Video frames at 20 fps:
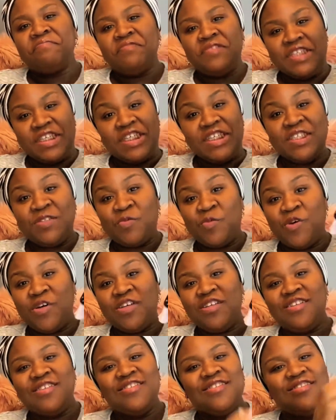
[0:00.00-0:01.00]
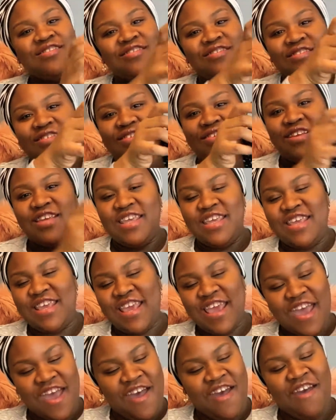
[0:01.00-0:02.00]
This one,
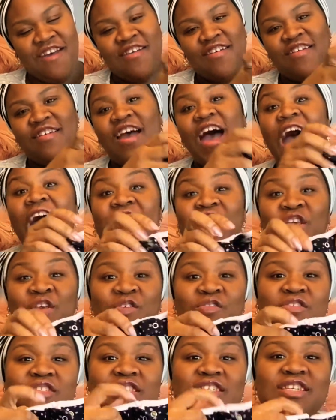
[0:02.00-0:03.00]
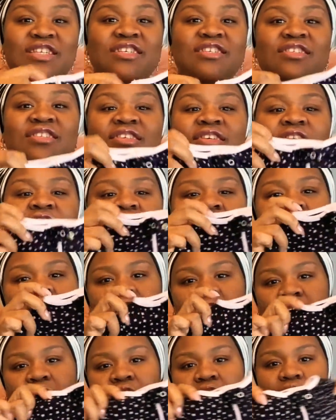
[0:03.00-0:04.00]
yeah, I use this
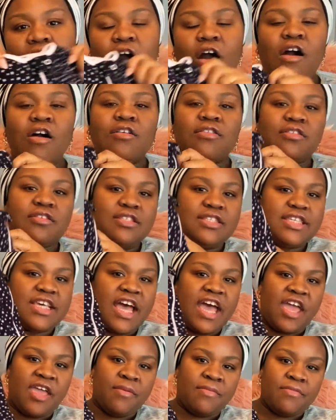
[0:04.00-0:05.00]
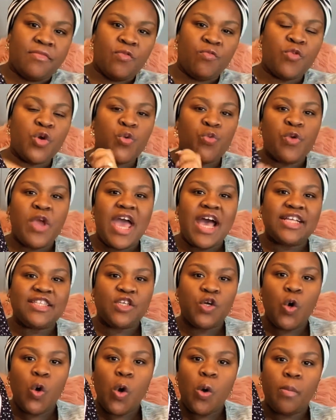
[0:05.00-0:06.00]
all the time when we're at
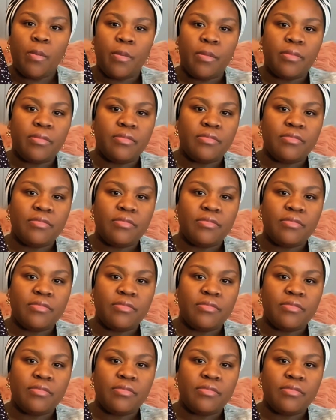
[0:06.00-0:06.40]
home.